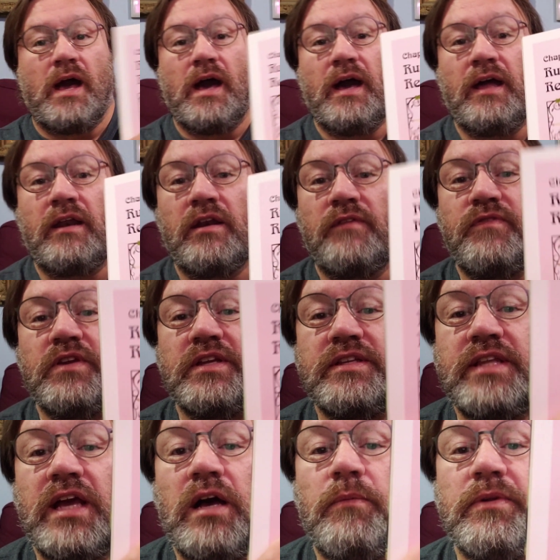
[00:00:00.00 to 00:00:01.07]
I don't know if you can
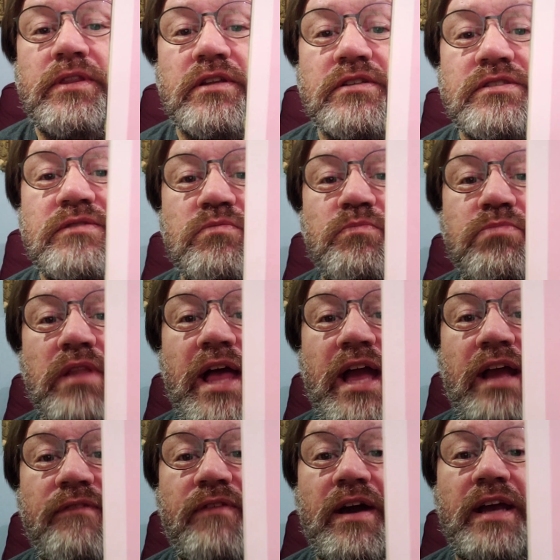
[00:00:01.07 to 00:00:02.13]
tell, but there's
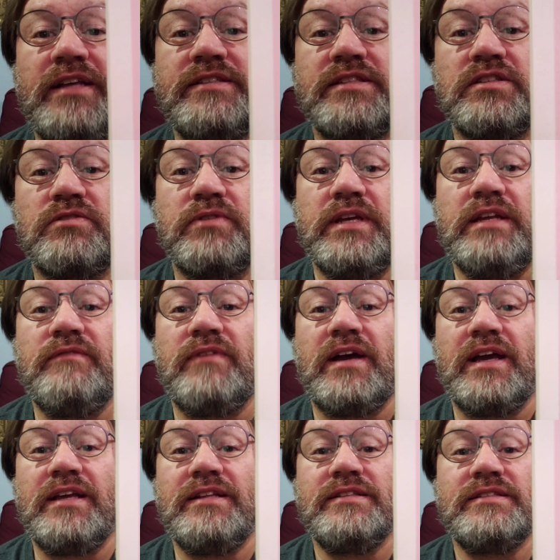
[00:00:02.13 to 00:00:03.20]
black vines and green
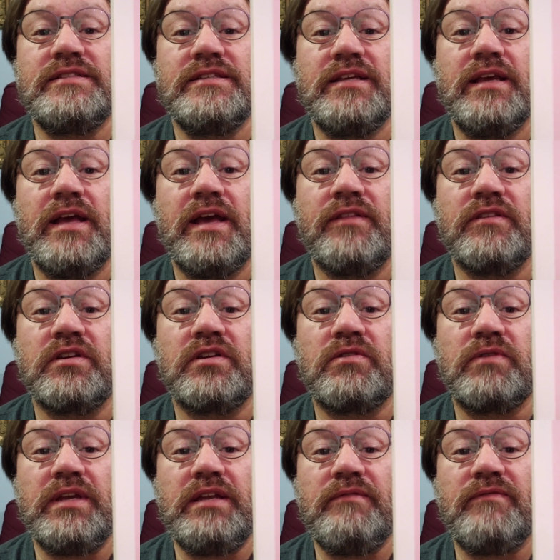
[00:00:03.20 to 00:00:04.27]
vines, and the
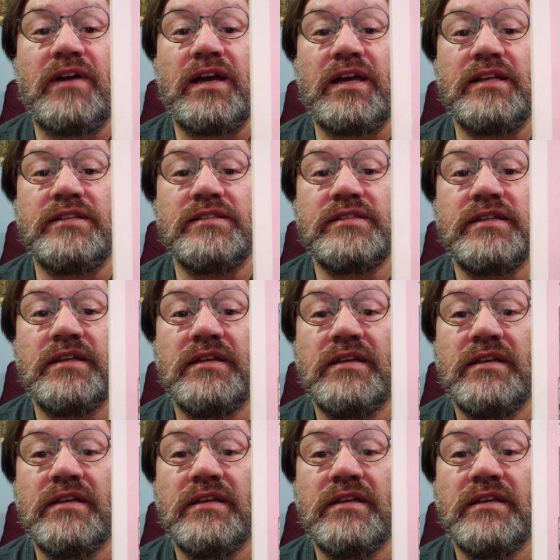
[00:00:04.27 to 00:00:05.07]
green vines,